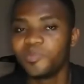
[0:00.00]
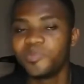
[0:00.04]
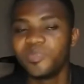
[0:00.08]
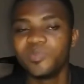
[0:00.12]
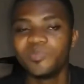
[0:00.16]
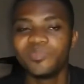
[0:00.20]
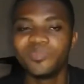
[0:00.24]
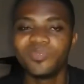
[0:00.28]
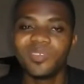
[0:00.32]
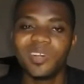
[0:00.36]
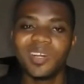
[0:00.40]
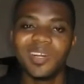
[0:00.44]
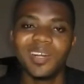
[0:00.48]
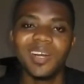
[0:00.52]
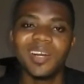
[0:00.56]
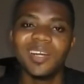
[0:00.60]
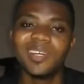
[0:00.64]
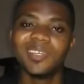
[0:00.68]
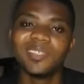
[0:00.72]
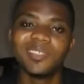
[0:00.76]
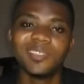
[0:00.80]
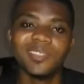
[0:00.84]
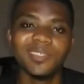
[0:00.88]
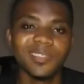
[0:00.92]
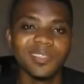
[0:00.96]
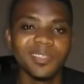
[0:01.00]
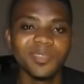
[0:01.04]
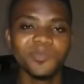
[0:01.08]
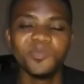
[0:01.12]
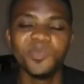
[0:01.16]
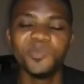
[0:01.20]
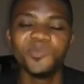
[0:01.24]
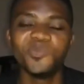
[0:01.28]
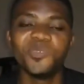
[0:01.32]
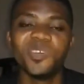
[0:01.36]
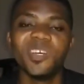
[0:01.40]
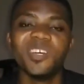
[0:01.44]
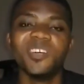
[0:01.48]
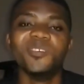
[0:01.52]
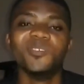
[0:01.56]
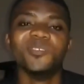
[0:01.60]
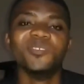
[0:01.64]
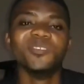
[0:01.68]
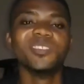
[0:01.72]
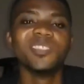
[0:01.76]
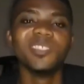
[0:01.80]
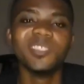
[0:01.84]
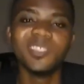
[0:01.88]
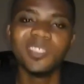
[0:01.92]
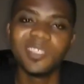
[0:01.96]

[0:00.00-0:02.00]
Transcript: people are angry. People are hungry.